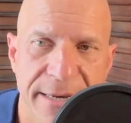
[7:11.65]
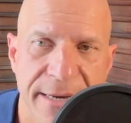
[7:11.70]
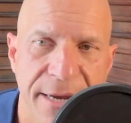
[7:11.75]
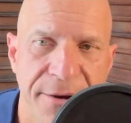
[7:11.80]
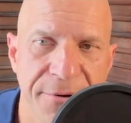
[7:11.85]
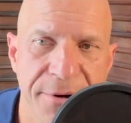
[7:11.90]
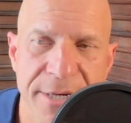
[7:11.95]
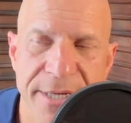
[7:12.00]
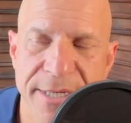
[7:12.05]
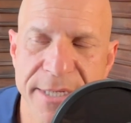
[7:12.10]

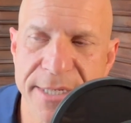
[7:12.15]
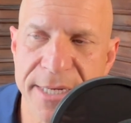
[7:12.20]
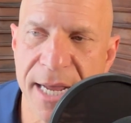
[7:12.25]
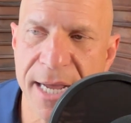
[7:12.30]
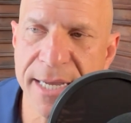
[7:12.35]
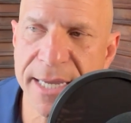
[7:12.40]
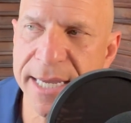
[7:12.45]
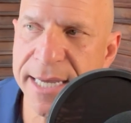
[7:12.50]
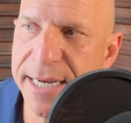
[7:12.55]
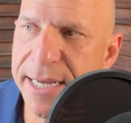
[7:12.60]
Erik does
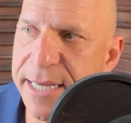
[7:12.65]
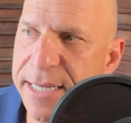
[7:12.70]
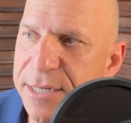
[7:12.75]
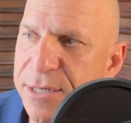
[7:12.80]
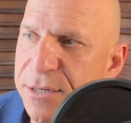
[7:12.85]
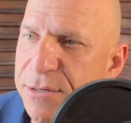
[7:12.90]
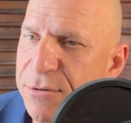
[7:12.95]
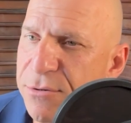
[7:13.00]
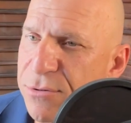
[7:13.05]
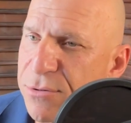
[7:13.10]
not get
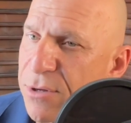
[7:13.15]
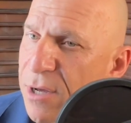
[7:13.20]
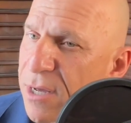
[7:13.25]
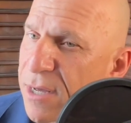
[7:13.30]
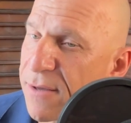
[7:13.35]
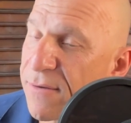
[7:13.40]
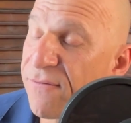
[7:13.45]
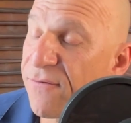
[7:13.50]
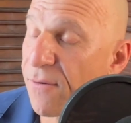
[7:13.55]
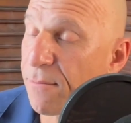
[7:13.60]
in,
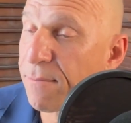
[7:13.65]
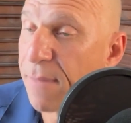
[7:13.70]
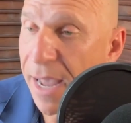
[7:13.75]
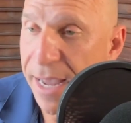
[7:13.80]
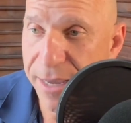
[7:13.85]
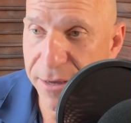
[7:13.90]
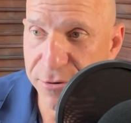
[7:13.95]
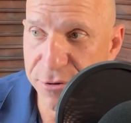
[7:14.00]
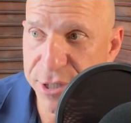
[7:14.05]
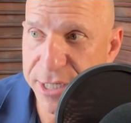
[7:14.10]
from
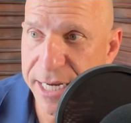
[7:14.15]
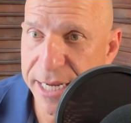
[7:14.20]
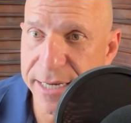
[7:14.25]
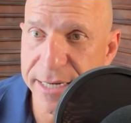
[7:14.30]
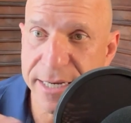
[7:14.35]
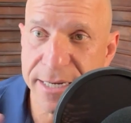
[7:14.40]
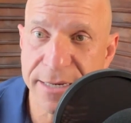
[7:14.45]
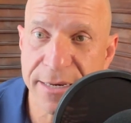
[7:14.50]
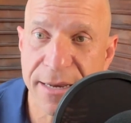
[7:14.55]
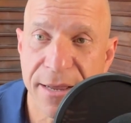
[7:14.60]
my
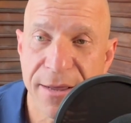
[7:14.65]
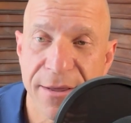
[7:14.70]
understanding,